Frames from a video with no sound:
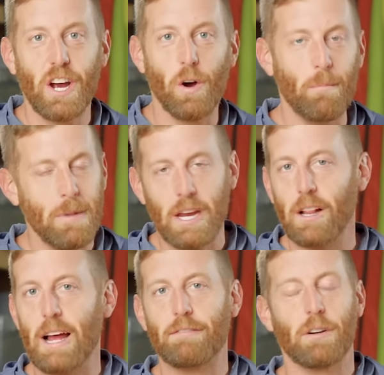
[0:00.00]
go
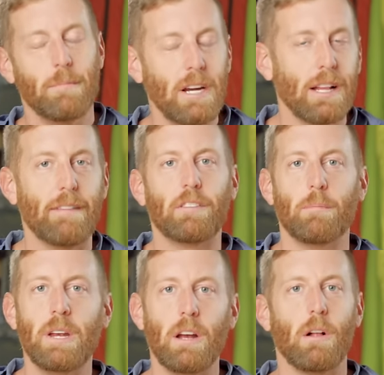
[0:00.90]
meal after meal after
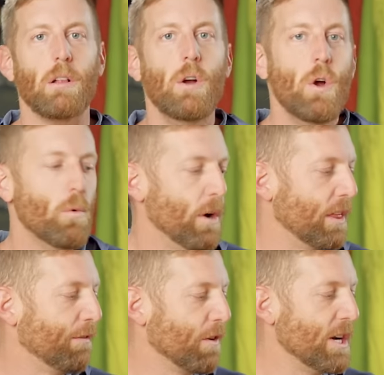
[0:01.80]
meal
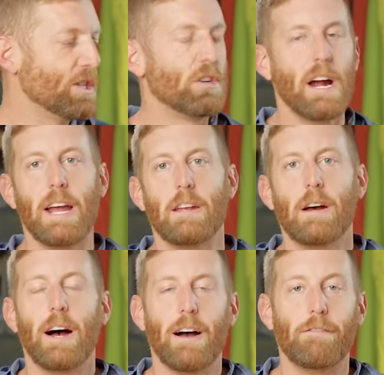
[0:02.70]
with freeze-dried
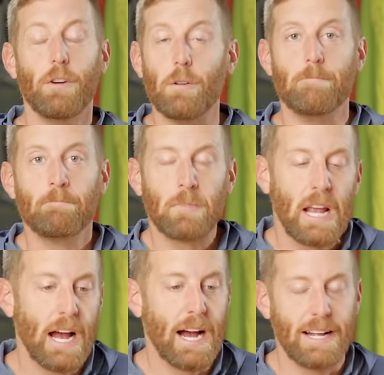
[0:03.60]
food.
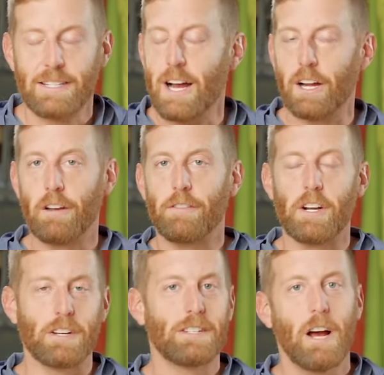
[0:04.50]
It's not good for
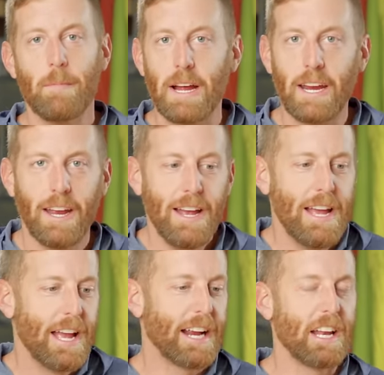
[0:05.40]
your stomach.
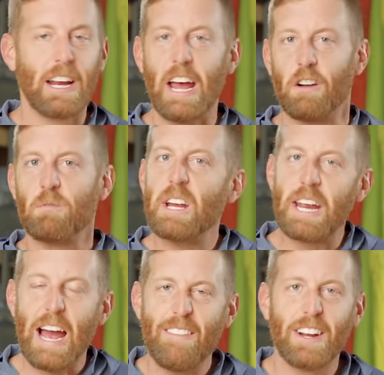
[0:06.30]
It can kind of
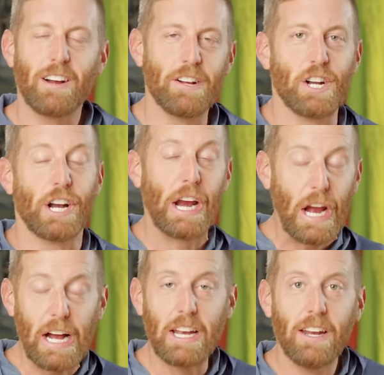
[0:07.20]
wreak havoc on your
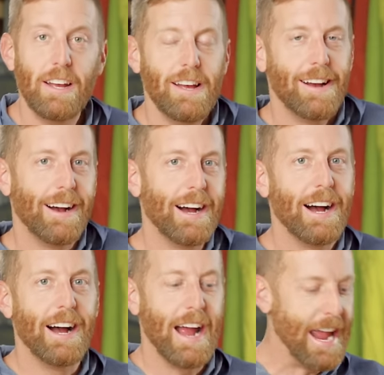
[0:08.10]
gut.
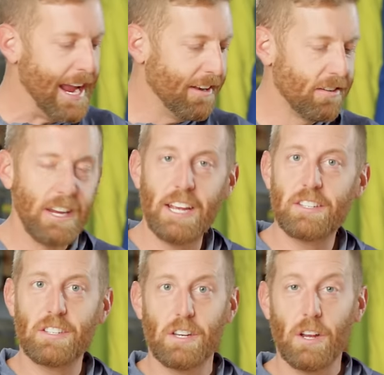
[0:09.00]
And
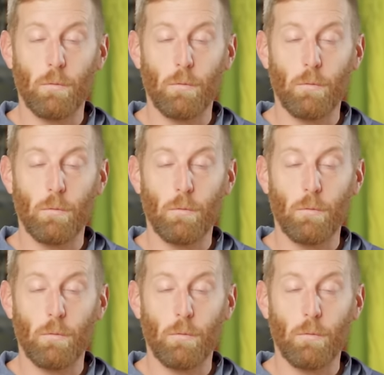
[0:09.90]
it's